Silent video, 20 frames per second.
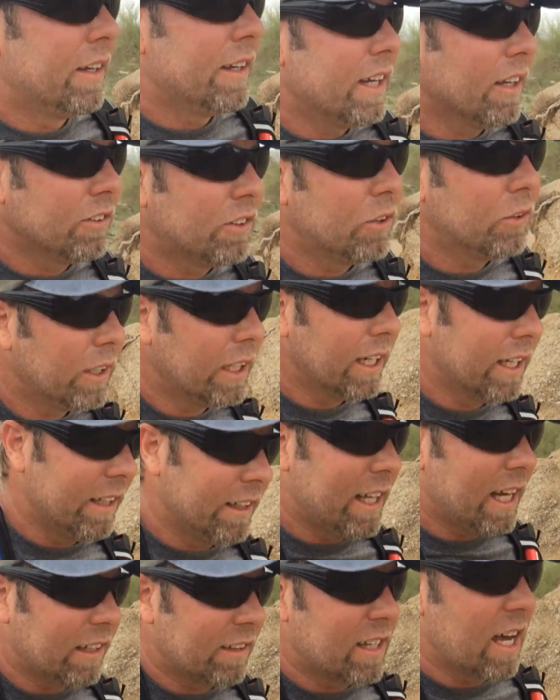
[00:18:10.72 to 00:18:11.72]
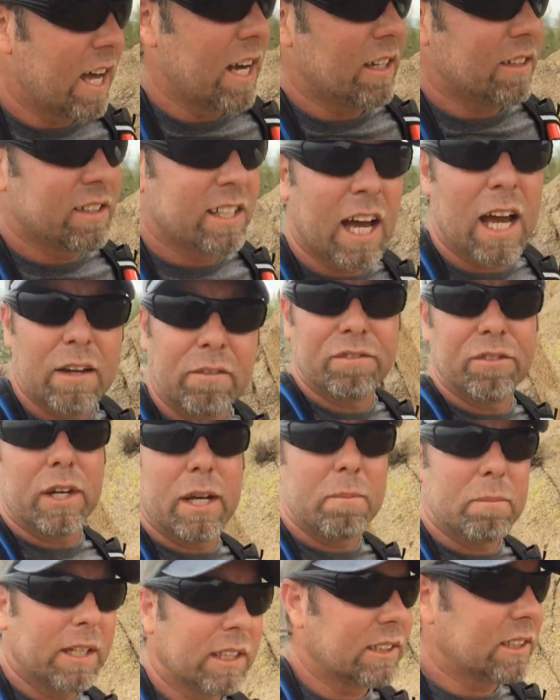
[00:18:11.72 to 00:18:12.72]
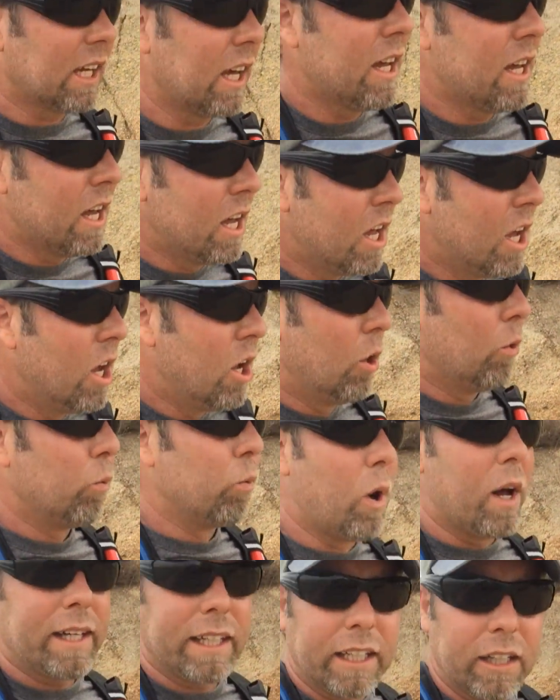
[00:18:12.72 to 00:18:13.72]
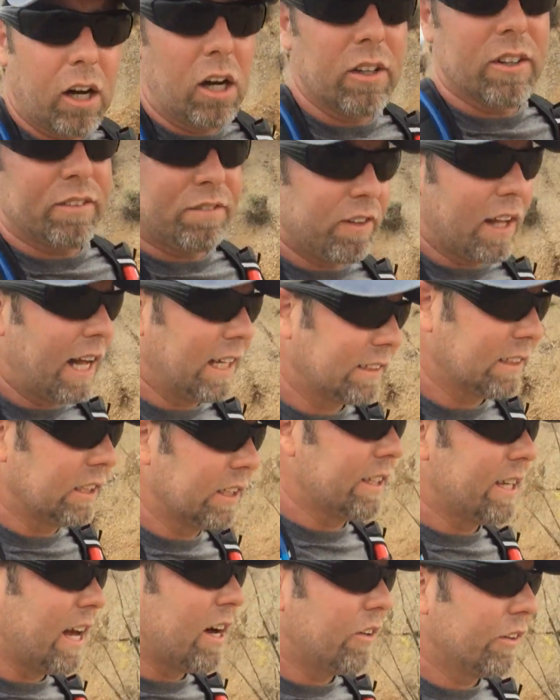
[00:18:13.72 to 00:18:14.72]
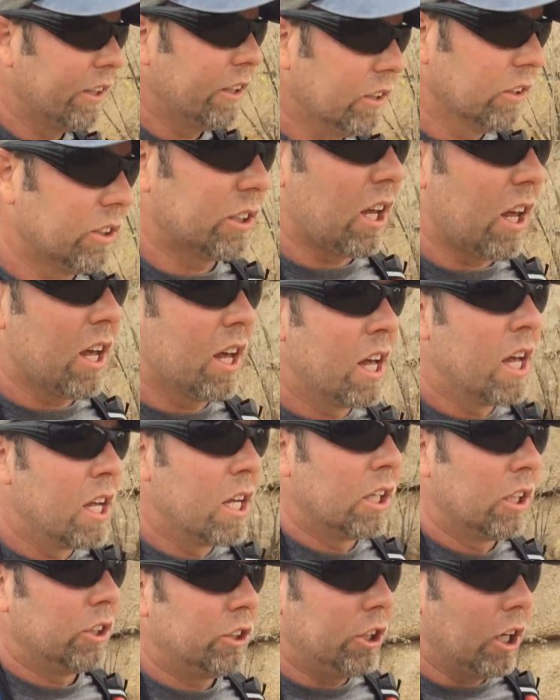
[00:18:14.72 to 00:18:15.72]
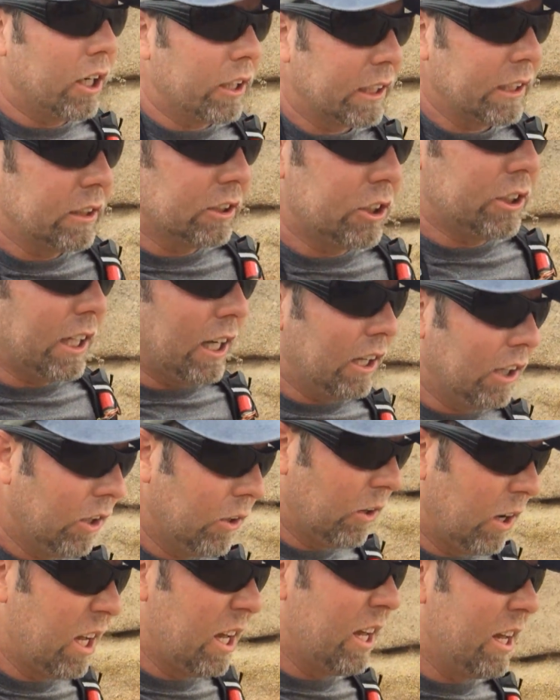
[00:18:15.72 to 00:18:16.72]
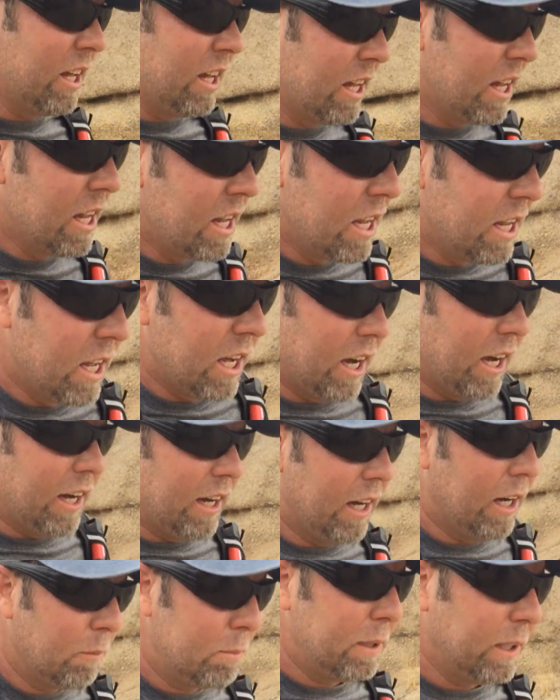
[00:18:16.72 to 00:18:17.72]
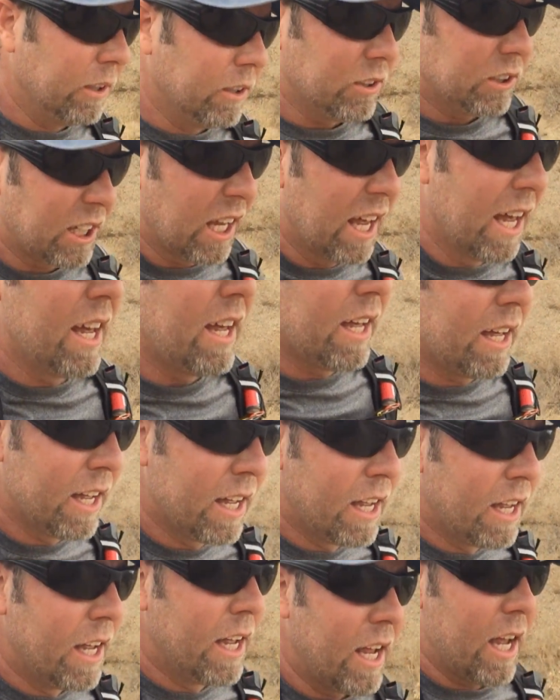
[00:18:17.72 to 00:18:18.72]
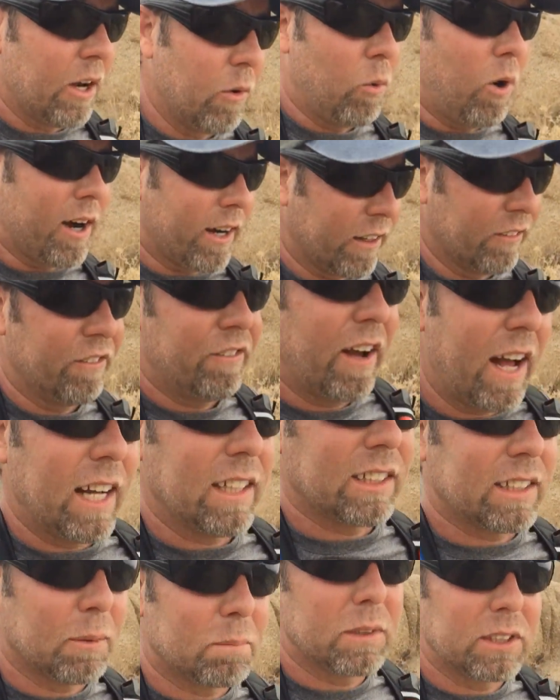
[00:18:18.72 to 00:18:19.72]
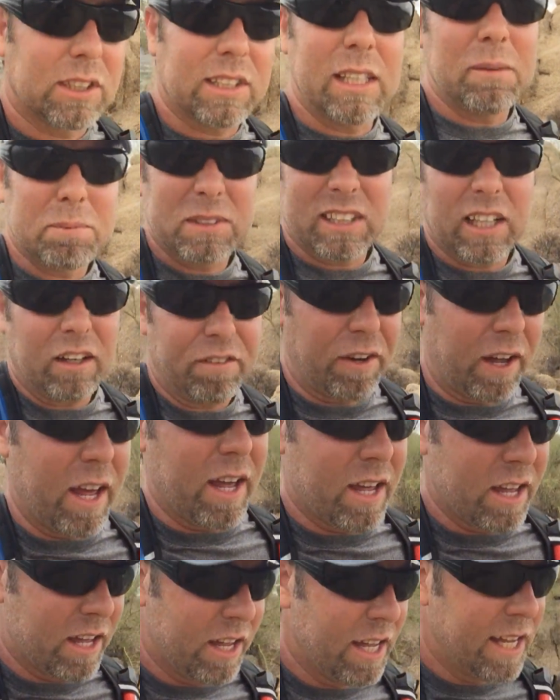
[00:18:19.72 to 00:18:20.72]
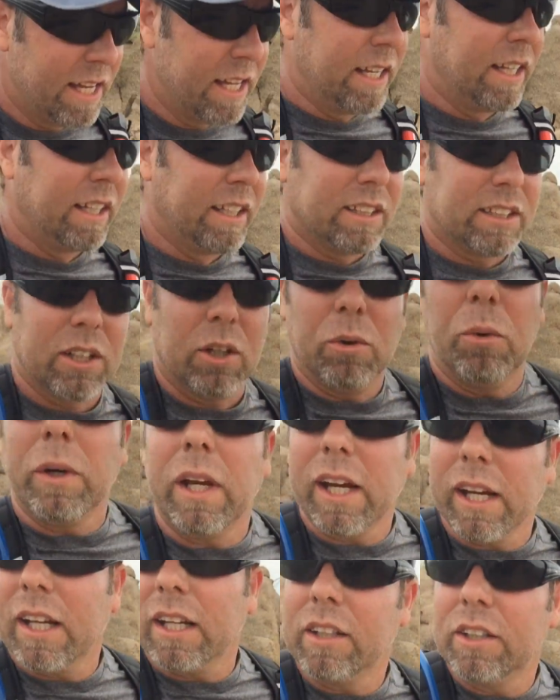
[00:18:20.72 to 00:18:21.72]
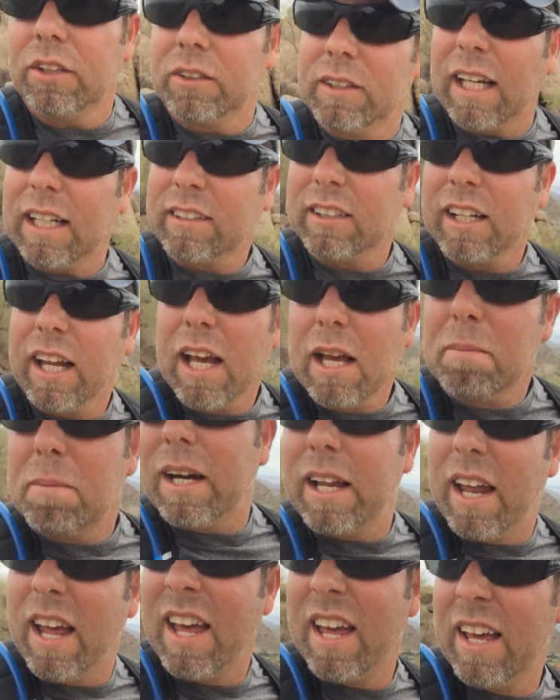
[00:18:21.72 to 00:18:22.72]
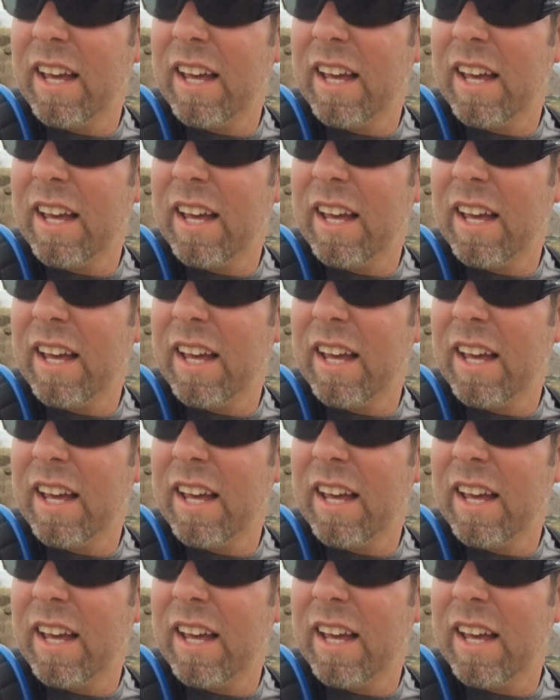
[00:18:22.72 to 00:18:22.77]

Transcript: Now doing it that kind of time frame, that's running all the flats and the downhills, jogging the shallow uphills, and walking fast up the steep stuff. So we ain't gonna do that today, but